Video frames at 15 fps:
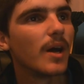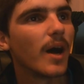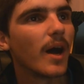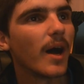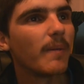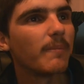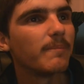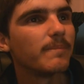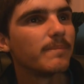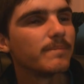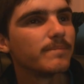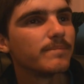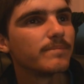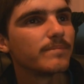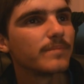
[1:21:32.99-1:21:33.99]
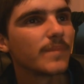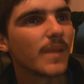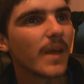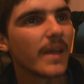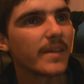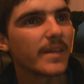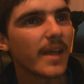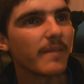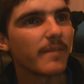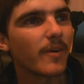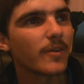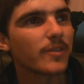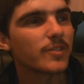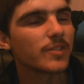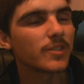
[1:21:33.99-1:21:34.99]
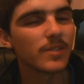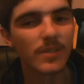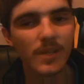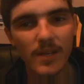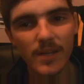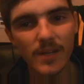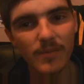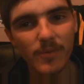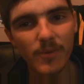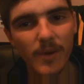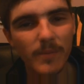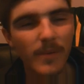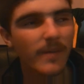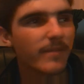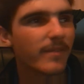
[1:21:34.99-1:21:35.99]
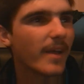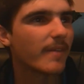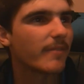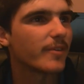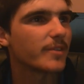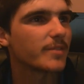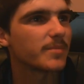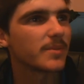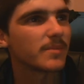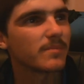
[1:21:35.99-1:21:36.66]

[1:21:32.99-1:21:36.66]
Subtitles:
and Dave Hodgson, another one of my favourites.